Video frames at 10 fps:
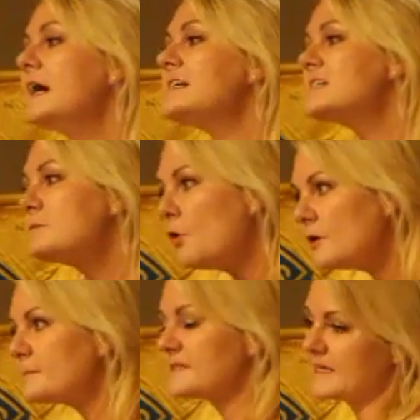A
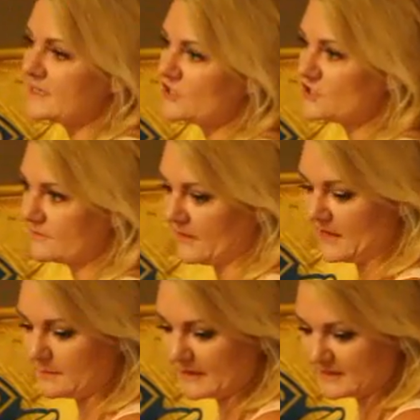smaller percentage of the
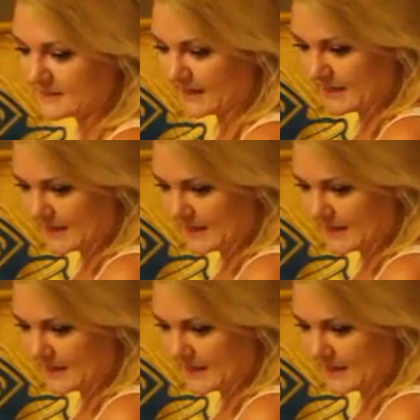emails that I